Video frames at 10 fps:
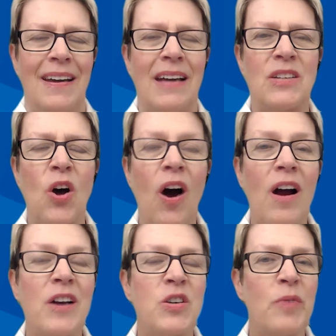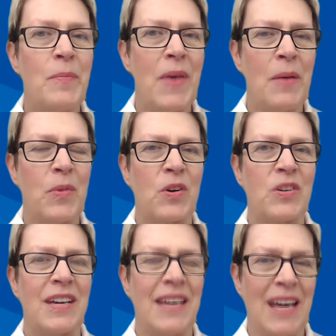It's hard to remember
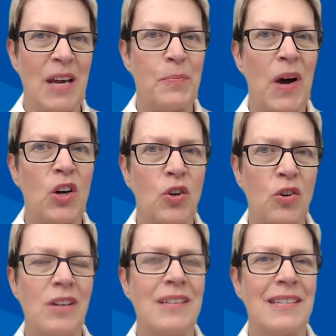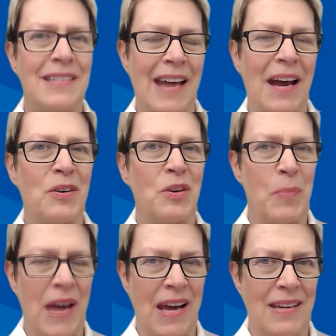to keep a good
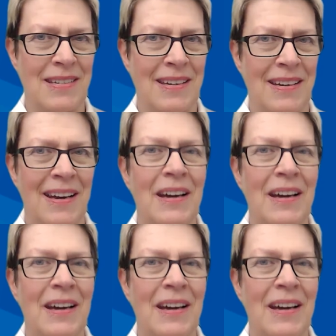standard pace,